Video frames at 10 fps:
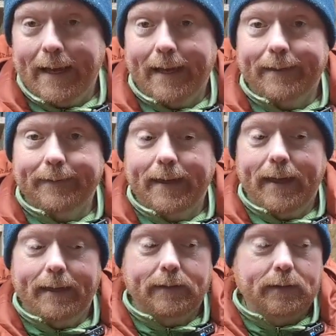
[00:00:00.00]
and
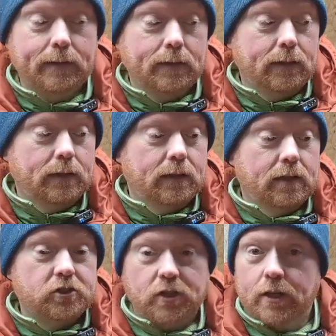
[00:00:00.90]
then
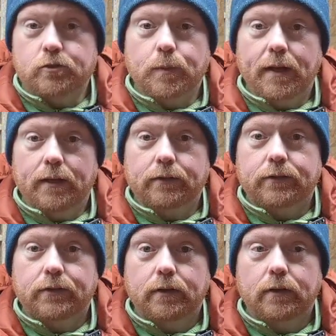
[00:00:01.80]
start something
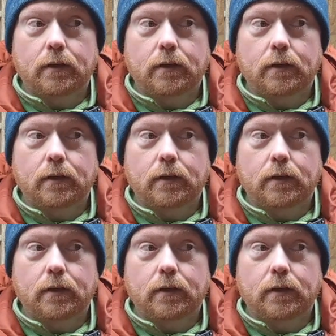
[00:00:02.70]
else.